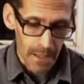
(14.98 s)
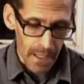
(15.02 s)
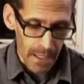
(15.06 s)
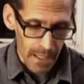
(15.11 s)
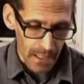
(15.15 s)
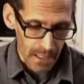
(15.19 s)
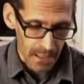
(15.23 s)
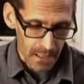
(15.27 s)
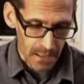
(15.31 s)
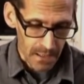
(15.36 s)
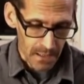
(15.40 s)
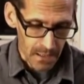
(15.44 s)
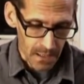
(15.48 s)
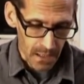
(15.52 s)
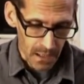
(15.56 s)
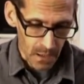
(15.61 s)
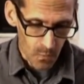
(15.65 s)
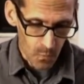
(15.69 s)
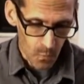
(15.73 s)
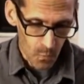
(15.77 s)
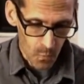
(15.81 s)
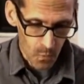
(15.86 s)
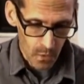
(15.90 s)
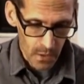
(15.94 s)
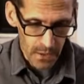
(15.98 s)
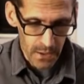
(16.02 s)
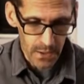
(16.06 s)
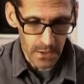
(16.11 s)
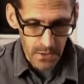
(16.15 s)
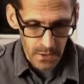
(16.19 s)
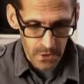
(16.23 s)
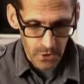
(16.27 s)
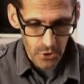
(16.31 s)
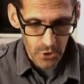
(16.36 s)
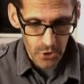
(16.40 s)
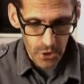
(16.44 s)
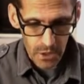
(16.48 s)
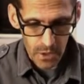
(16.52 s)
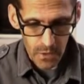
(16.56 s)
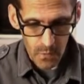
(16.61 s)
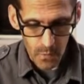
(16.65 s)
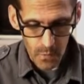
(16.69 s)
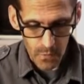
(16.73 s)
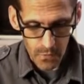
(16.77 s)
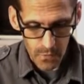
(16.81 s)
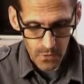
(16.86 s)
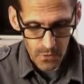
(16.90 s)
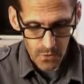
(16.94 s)
And I wanted to share
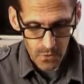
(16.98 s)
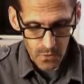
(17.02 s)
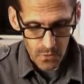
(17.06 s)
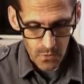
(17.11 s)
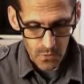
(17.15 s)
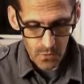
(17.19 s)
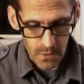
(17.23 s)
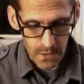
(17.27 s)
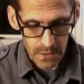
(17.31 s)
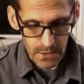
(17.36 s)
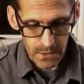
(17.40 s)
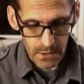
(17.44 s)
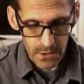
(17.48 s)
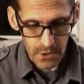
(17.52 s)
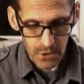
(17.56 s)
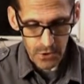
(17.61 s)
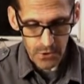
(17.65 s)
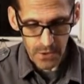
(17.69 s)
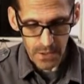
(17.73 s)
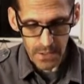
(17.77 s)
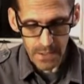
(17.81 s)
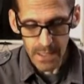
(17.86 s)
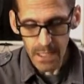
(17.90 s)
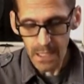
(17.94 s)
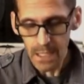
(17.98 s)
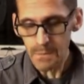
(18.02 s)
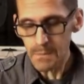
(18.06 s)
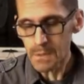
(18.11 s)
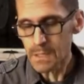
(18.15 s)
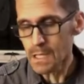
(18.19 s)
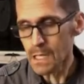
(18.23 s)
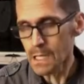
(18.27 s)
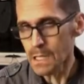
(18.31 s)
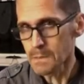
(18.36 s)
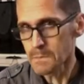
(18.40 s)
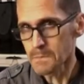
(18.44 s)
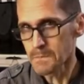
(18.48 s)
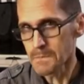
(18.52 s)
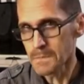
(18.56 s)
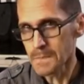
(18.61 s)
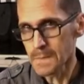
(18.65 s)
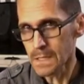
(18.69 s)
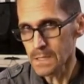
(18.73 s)
with you a dish that kind of became